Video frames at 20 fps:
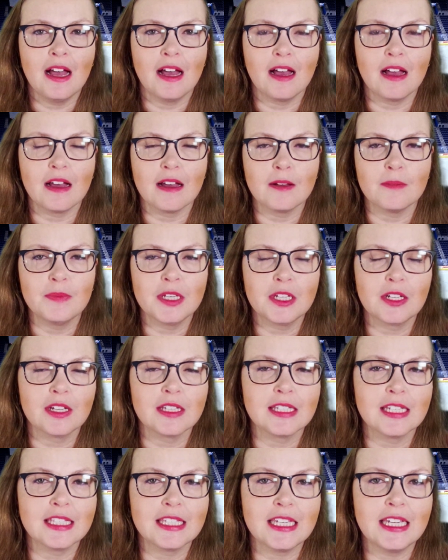uh,
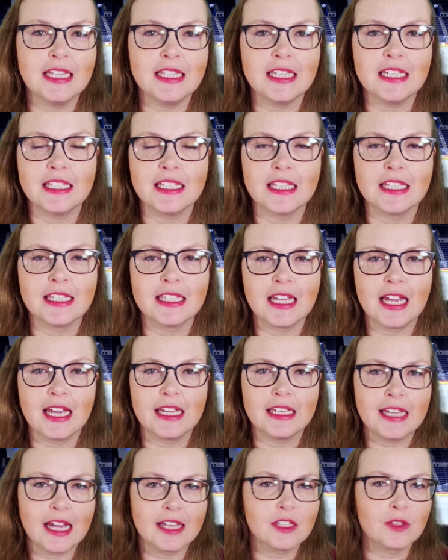because it's easy to say,
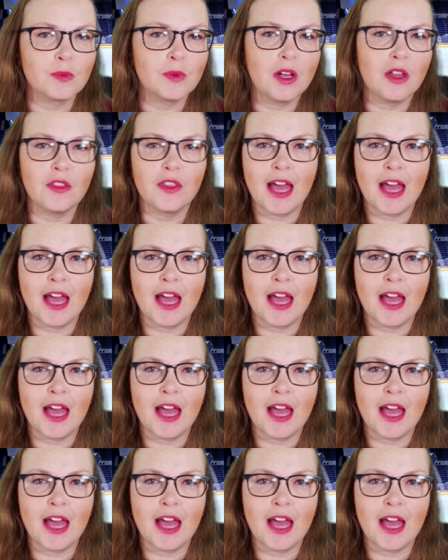yes, well,